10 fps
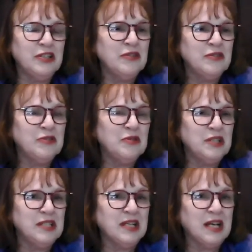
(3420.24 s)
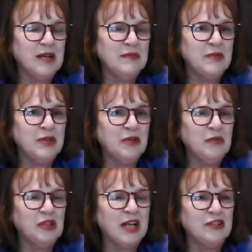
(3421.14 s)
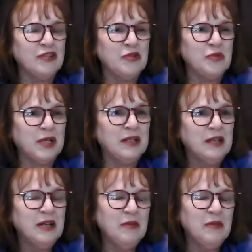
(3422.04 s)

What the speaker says: Tears are good at times. We don't like to do it,